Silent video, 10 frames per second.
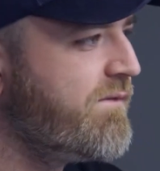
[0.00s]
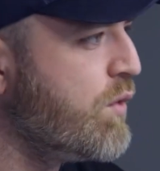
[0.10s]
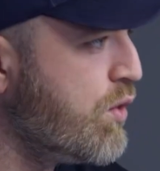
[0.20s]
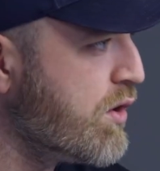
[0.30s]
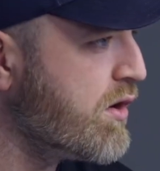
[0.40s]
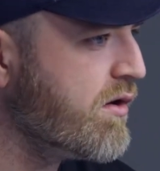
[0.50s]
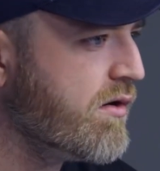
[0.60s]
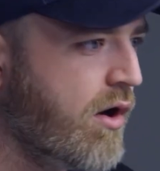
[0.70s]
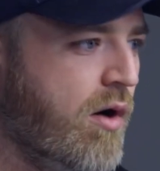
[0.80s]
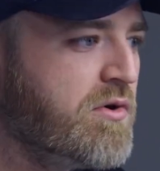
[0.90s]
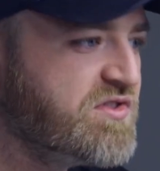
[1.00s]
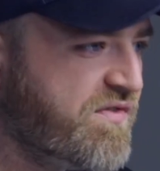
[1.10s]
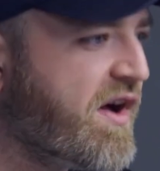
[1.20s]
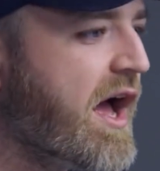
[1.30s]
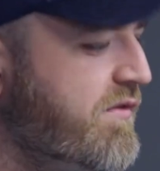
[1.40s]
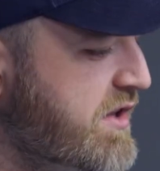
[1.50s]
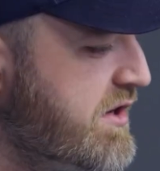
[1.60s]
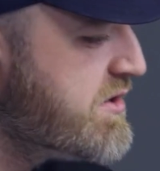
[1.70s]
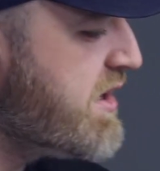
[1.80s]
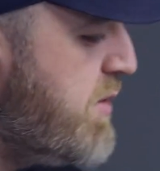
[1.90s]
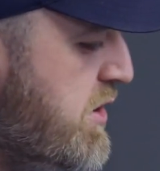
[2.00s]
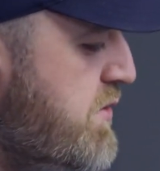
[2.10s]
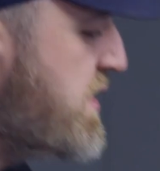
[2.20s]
for almost 5 years. I've been